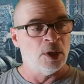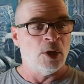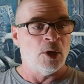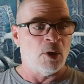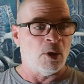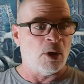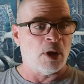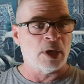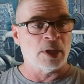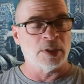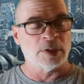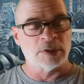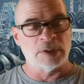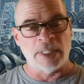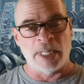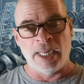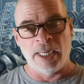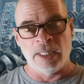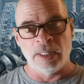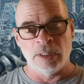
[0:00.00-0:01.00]
on a
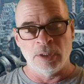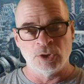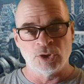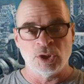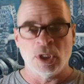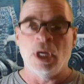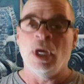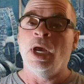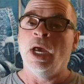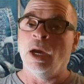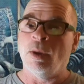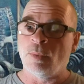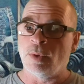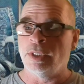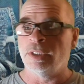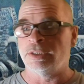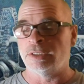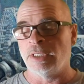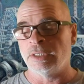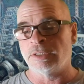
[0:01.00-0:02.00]
stage, and we're going to
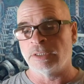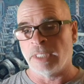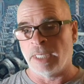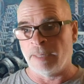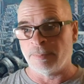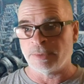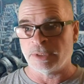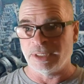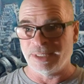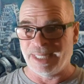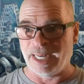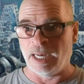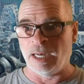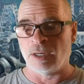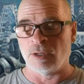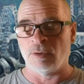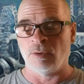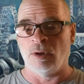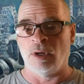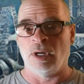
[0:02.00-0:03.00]
see Samson
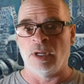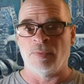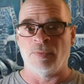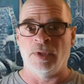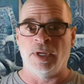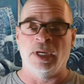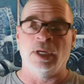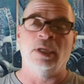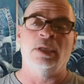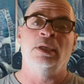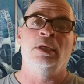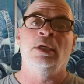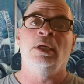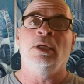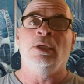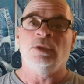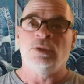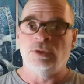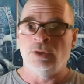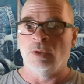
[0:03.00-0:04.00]
Dauda on there
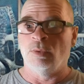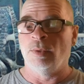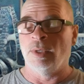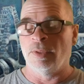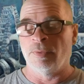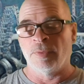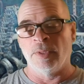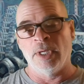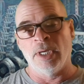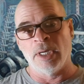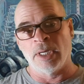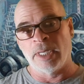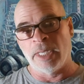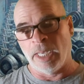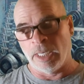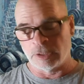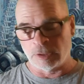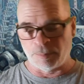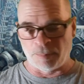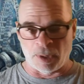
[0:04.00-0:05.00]
doing their
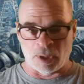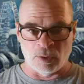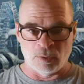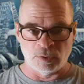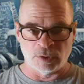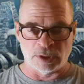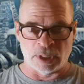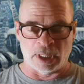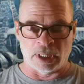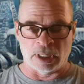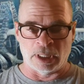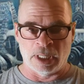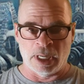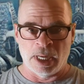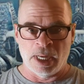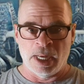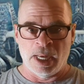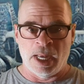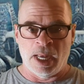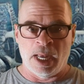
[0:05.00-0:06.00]
guest posing.
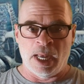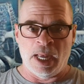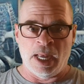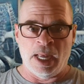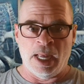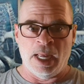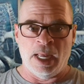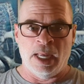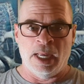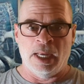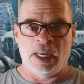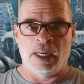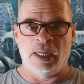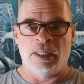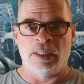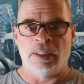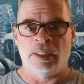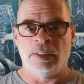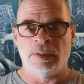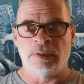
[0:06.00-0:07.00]

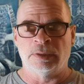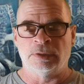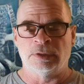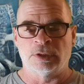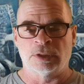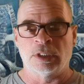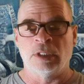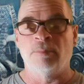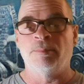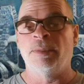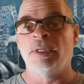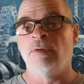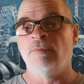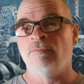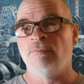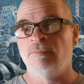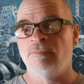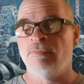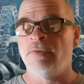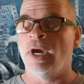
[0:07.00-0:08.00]
And it's going to be
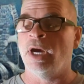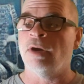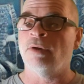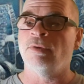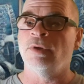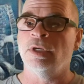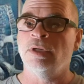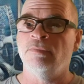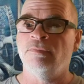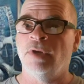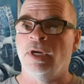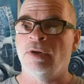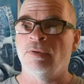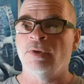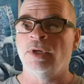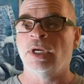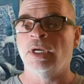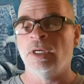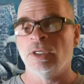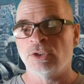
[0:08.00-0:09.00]
very,
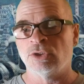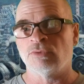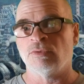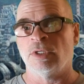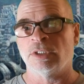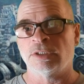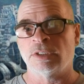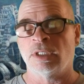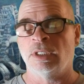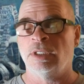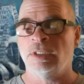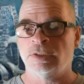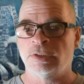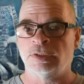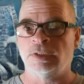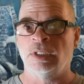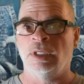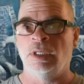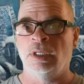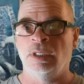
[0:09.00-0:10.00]
very interesting to
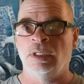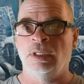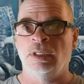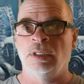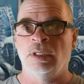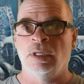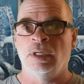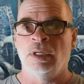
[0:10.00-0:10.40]
see